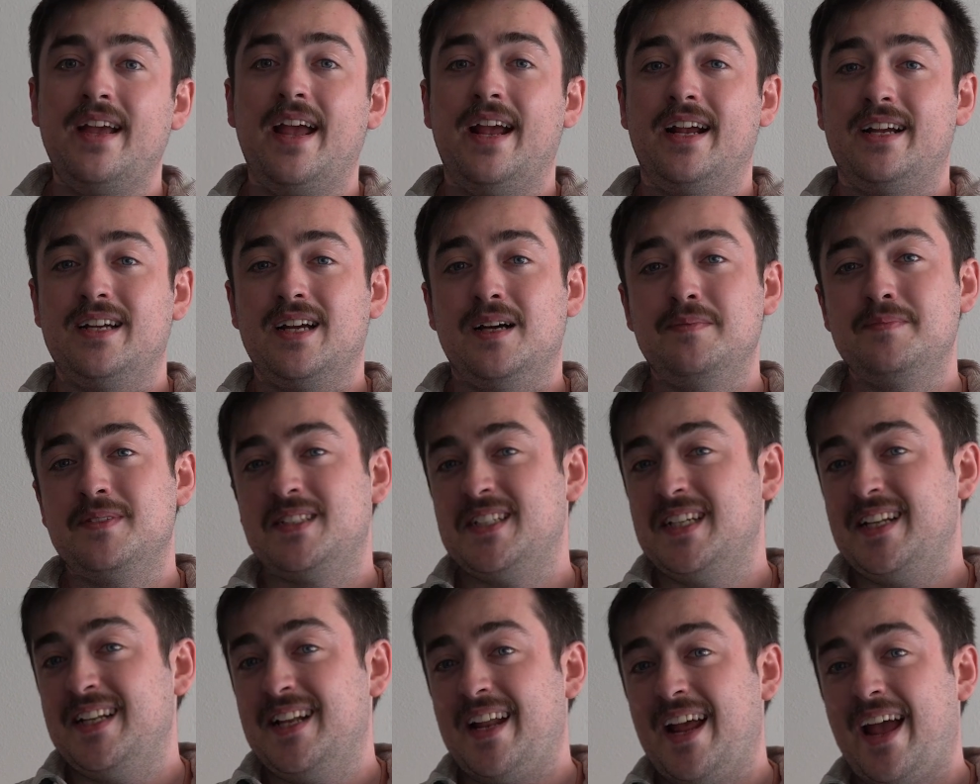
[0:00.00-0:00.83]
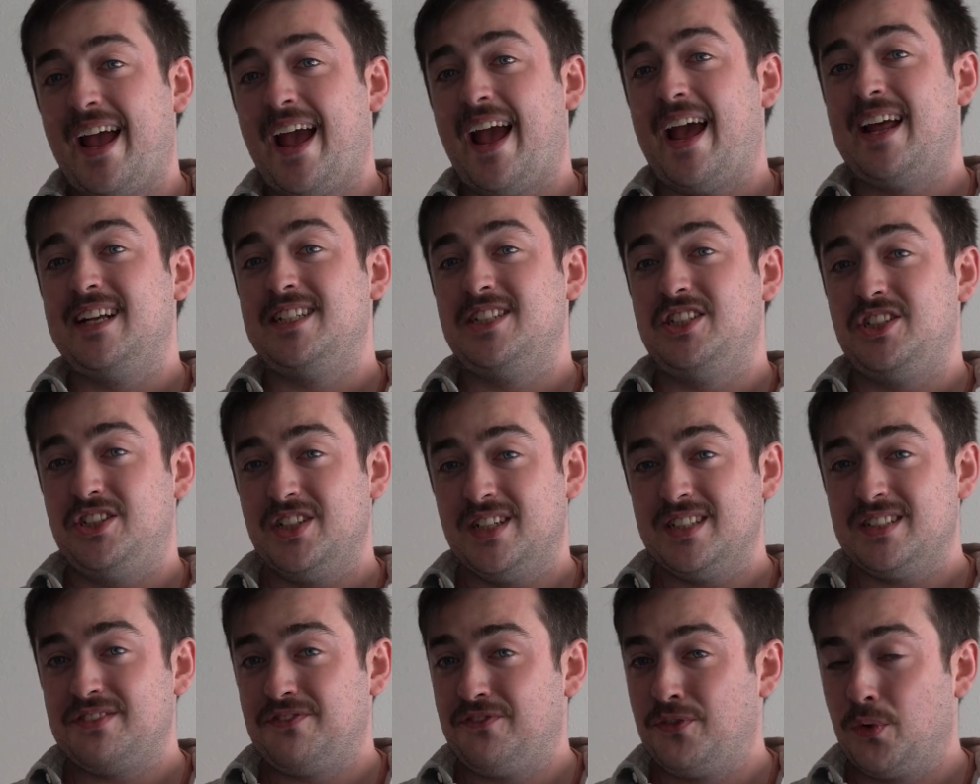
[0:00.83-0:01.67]
and comes in at
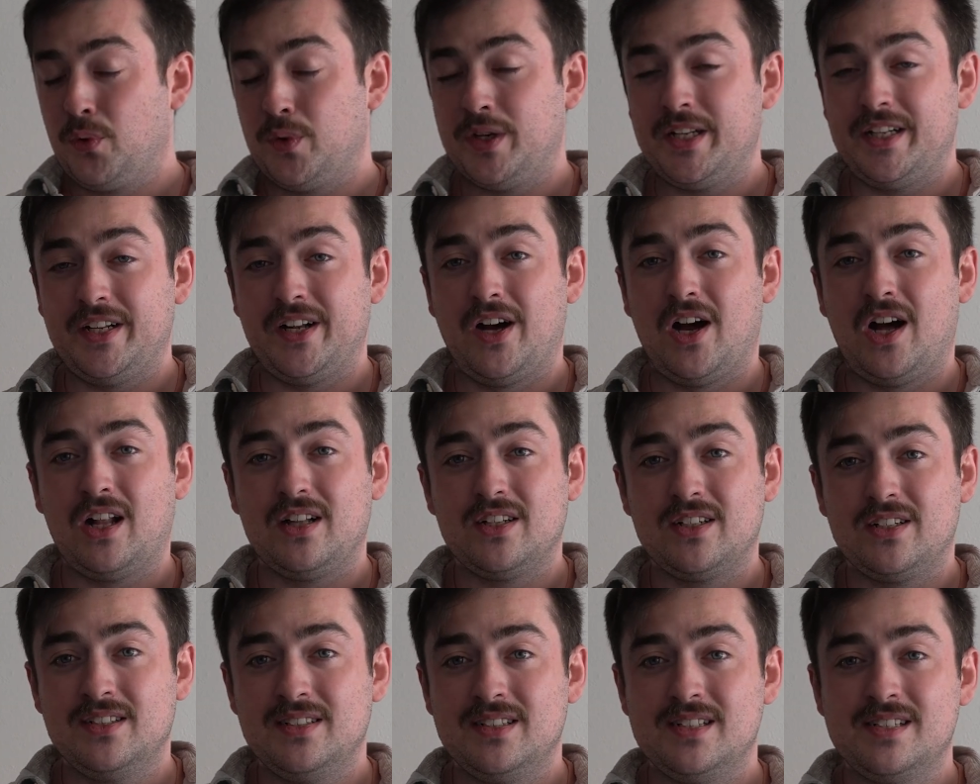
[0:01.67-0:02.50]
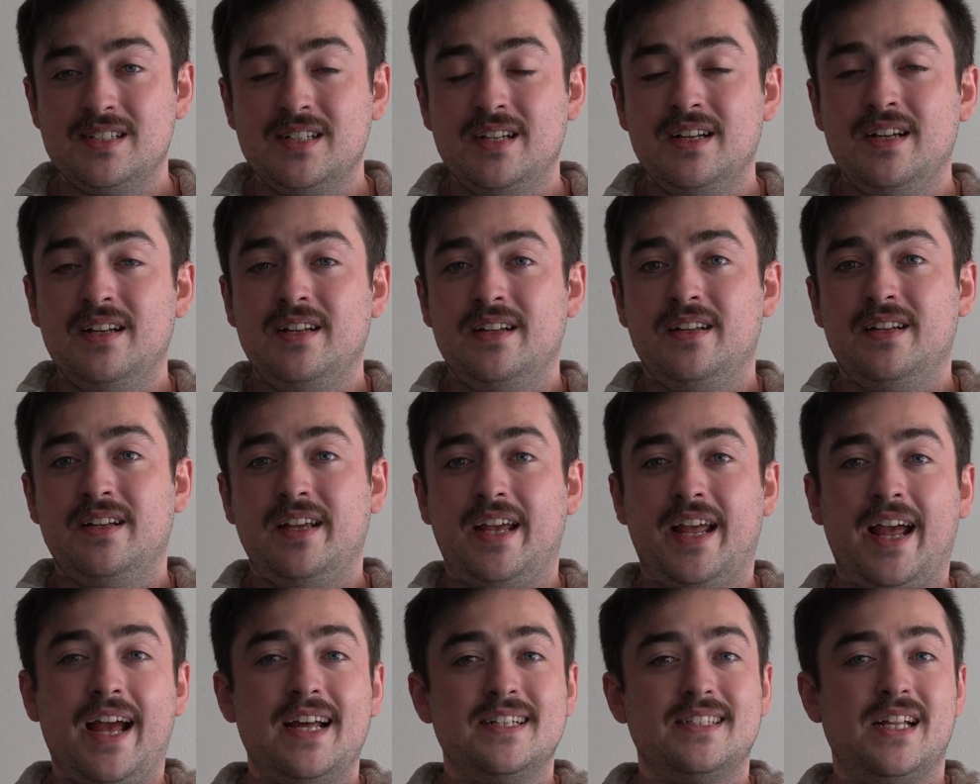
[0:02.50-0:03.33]
just $40.
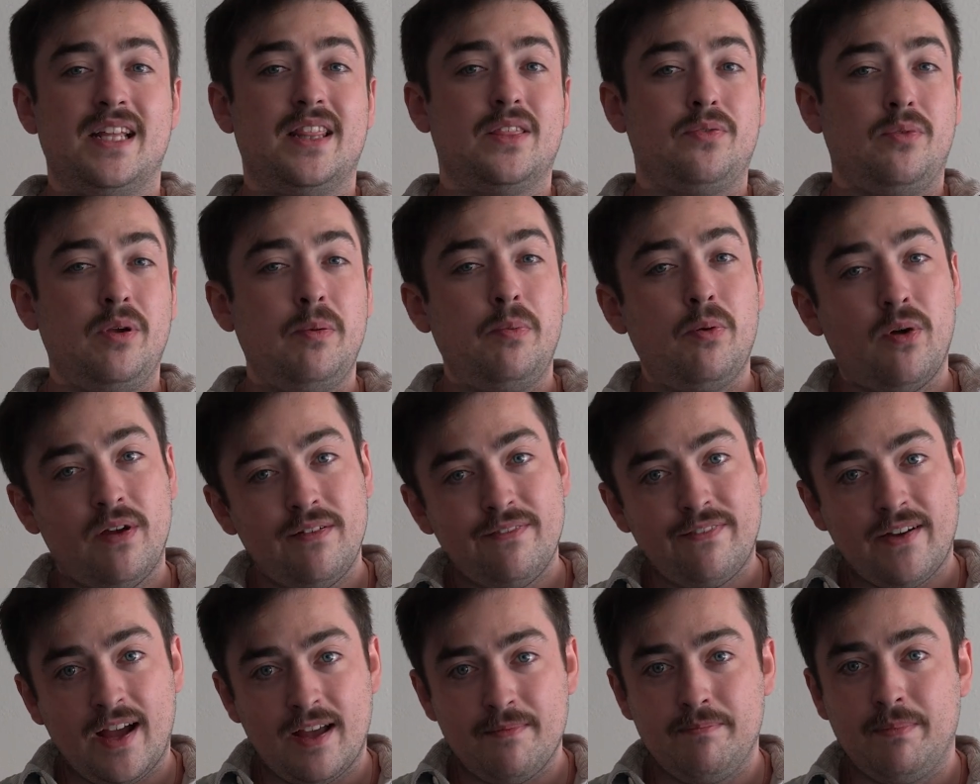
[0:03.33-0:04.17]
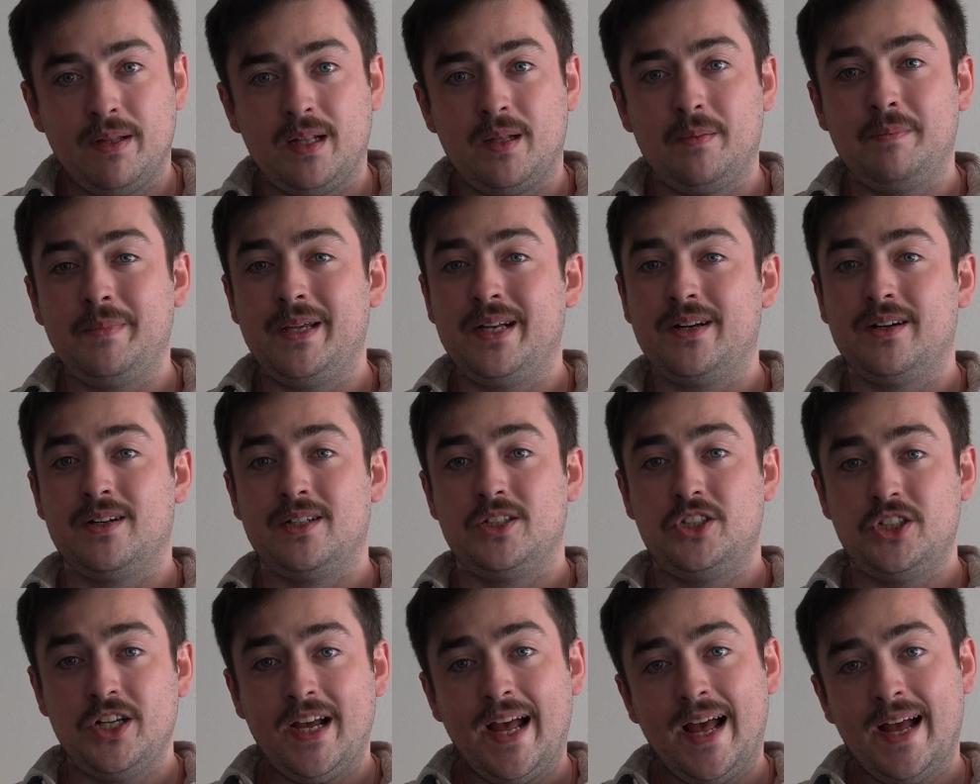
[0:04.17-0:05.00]
It has a 3.5 millimeter
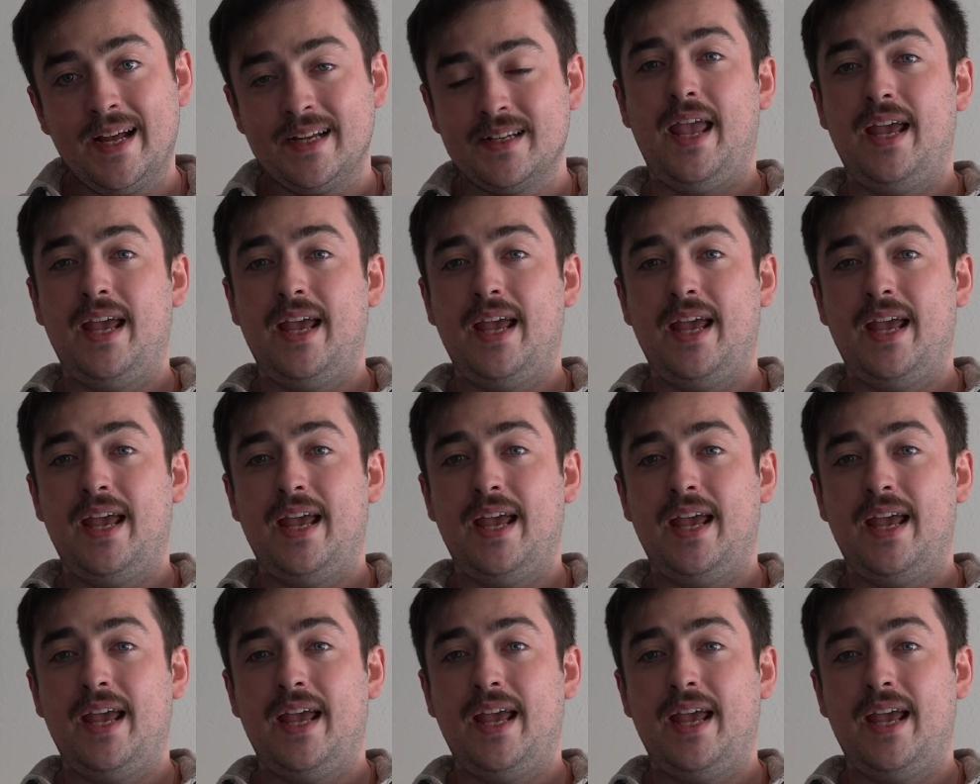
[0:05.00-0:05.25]
jack,